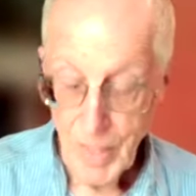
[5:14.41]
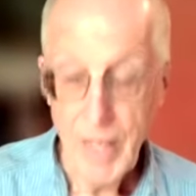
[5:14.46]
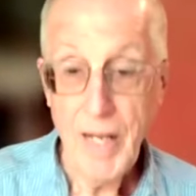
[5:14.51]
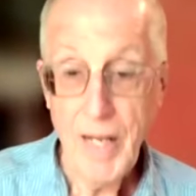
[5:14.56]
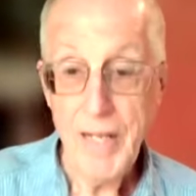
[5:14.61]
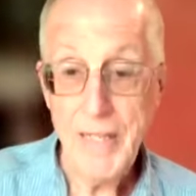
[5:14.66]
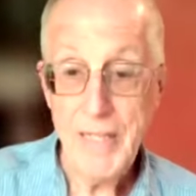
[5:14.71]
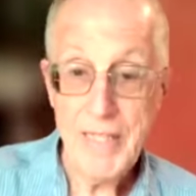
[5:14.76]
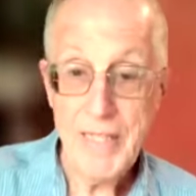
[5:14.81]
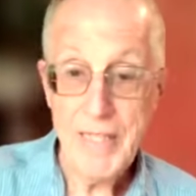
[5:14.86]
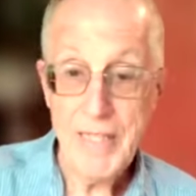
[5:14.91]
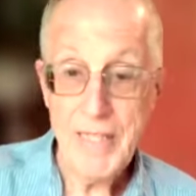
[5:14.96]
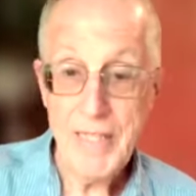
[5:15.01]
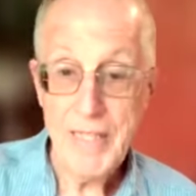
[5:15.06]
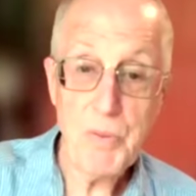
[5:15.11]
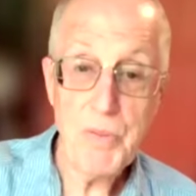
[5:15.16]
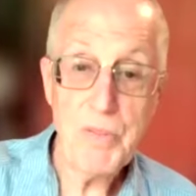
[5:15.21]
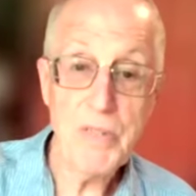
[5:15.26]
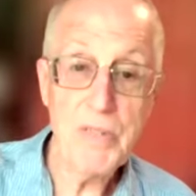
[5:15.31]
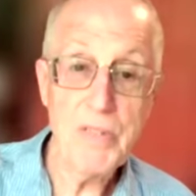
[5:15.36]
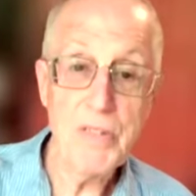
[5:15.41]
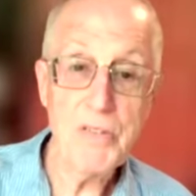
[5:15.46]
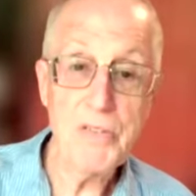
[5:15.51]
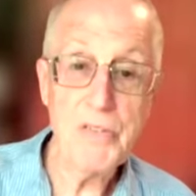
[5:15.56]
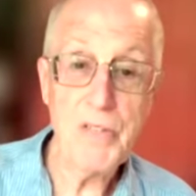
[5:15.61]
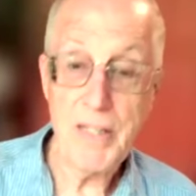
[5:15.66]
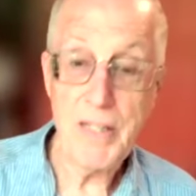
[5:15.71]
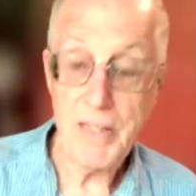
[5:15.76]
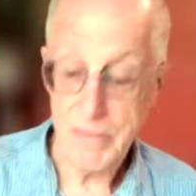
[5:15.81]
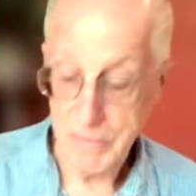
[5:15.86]
And he gets put in the
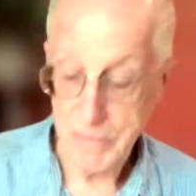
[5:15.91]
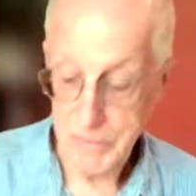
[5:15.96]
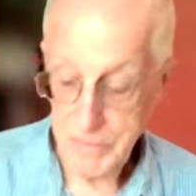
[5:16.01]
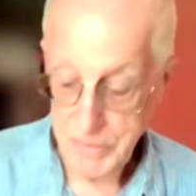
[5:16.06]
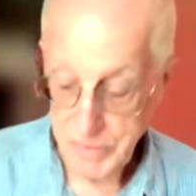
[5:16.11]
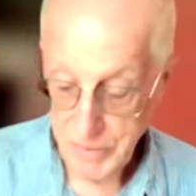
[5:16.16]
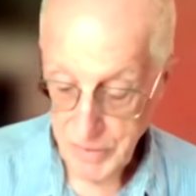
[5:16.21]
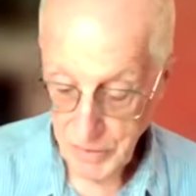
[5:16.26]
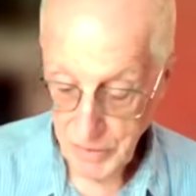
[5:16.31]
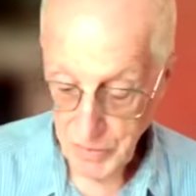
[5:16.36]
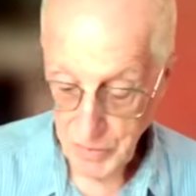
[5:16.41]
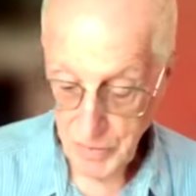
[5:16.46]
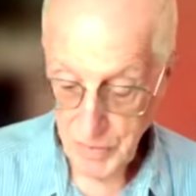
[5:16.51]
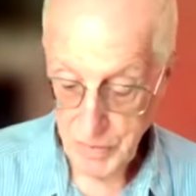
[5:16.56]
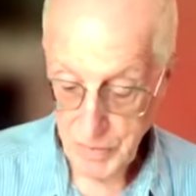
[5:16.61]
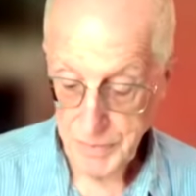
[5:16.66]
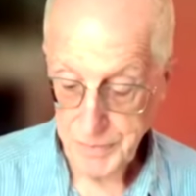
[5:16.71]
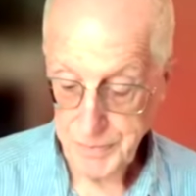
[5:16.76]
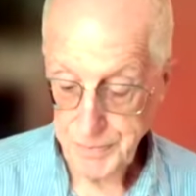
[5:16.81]
jail in City Hall.